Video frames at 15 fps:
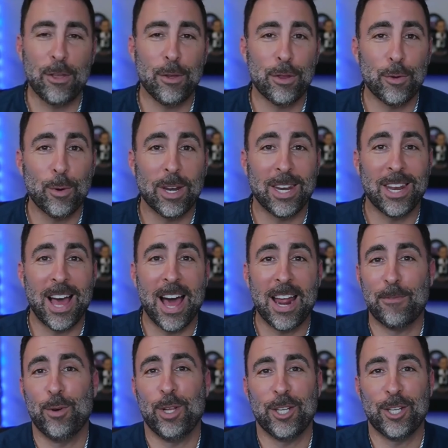you threw a lot
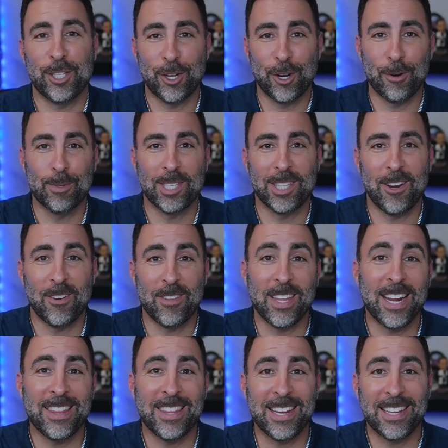of really good terms in there that
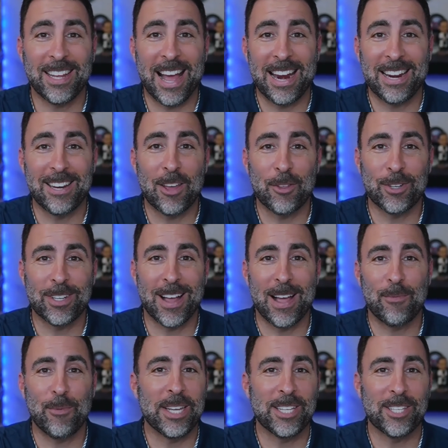I think at another
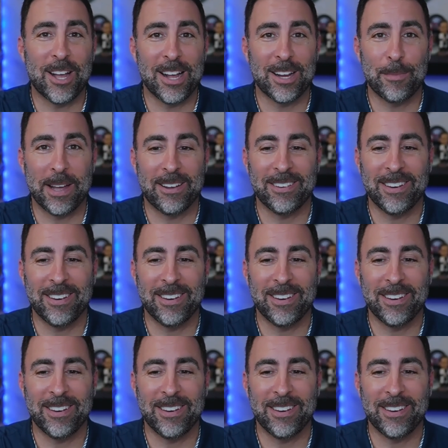time we can talk about.